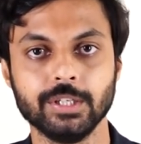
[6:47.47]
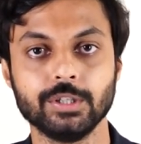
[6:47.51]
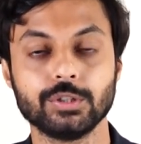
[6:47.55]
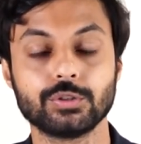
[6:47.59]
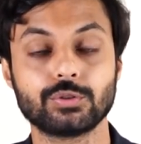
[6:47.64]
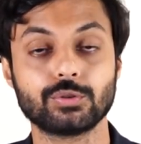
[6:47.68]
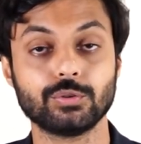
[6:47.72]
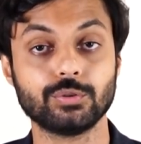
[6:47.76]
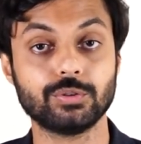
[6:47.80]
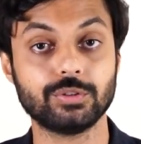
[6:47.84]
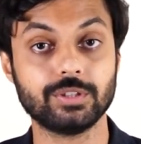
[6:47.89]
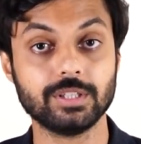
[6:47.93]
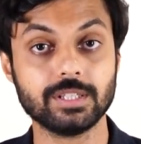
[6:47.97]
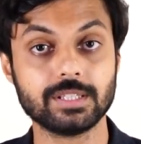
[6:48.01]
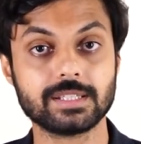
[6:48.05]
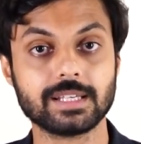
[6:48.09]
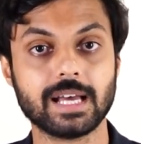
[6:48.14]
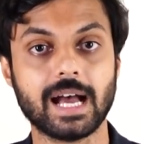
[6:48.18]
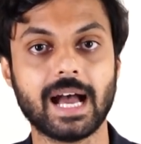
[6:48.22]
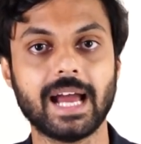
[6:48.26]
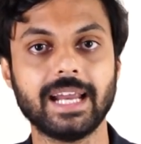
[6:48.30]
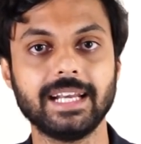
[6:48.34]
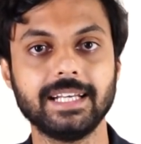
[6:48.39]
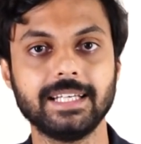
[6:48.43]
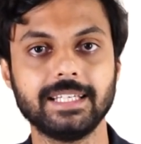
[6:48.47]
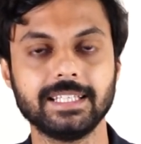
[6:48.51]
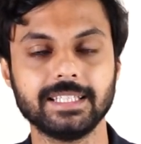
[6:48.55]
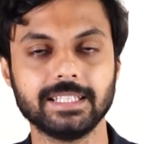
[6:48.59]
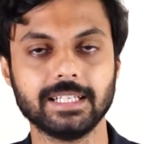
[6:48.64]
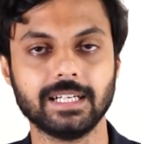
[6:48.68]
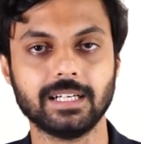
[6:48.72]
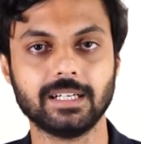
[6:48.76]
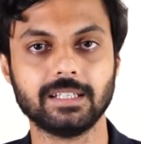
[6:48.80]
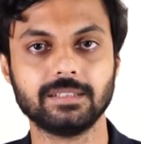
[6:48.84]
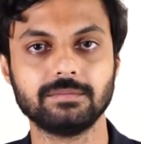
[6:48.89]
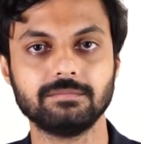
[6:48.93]
So this
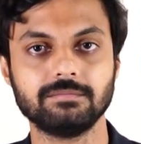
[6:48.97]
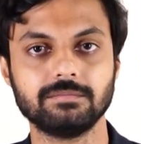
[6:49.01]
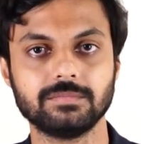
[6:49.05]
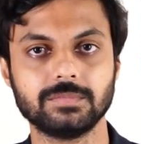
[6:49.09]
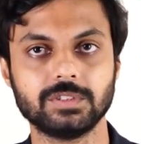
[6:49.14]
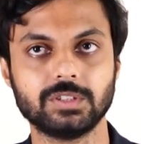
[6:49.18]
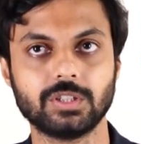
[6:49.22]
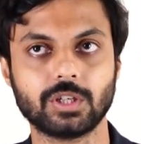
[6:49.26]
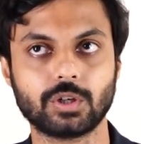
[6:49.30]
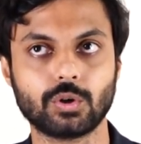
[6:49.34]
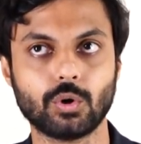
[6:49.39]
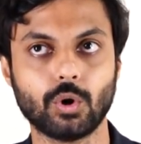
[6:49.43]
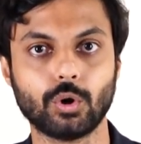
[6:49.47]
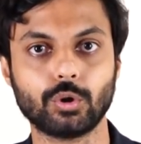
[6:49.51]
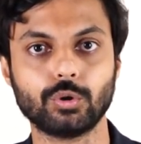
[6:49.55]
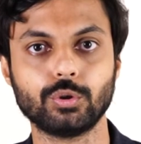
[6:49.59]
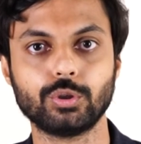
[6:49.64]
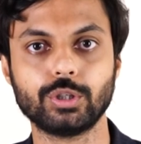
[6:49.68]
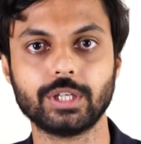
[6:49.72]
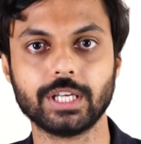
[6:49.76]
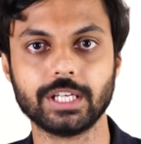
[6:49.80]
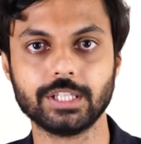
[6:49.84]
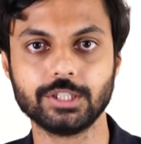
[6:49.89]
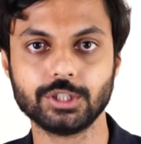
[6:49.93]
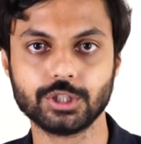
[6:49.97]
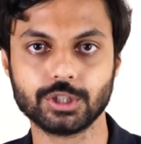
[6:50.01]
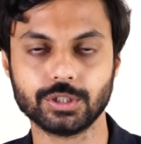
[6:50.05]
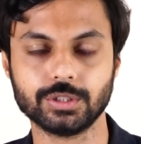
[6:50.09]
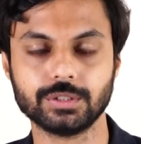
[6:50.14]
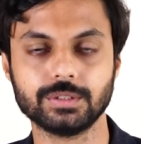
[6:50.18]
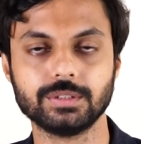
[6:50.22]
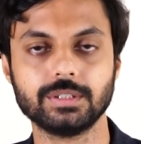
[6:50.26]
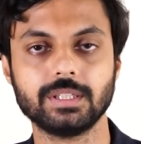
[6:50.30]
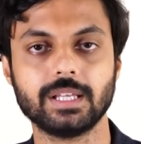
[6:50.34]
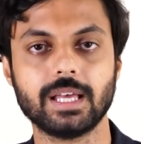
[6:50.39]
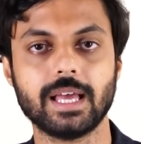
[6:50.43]
idea, the
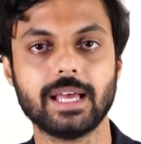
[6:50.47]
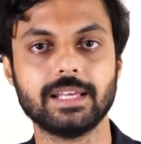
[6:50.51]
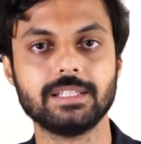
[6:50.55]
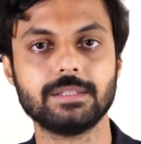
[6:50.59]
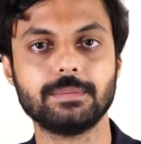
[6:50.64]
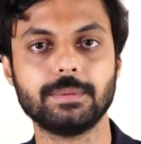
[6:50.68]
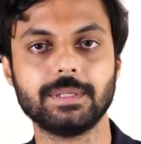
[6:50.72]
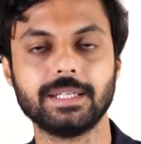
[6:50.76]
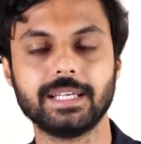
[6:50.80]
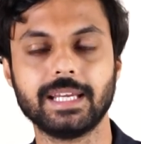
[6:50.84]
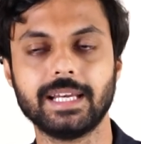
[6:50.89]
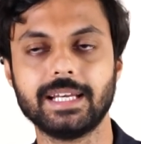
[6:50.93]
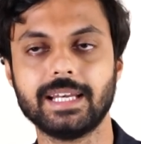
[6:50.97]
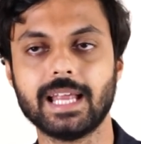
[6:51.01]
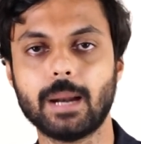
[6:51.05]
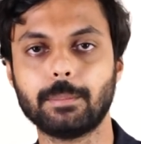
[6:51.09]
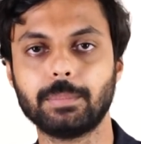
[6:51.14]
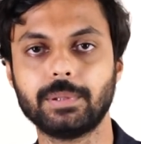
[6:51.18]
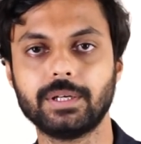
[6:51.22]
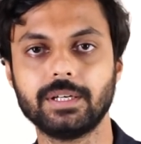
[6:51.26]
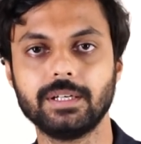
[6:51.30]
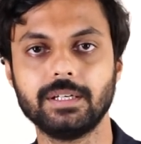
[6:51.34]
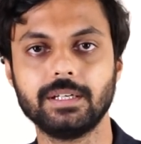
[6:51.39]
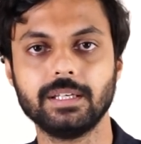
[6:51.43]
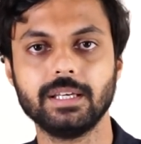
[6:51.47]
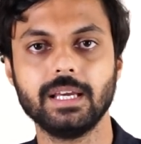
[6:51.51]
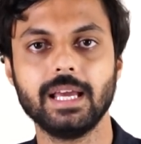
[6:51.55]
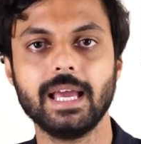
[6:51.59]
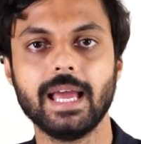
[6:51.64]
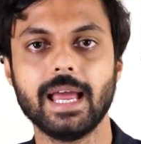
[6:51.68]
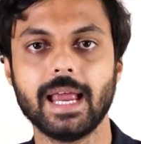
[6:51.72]
connotation has been adapted